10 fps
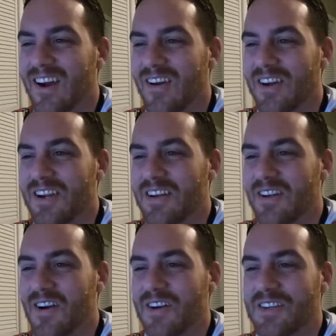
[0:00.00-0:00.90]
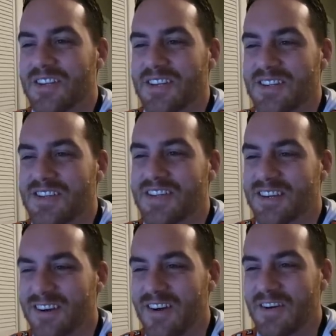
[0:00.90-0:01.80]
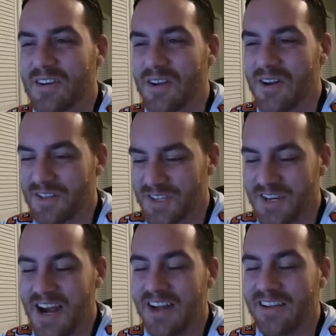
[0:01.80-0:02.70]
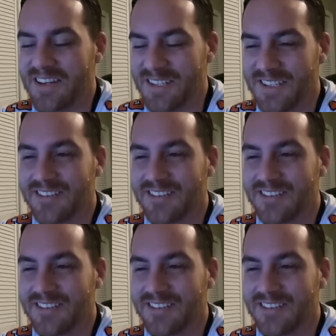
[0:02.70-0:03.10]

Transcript: Herding Clarksons on Clarkson Island.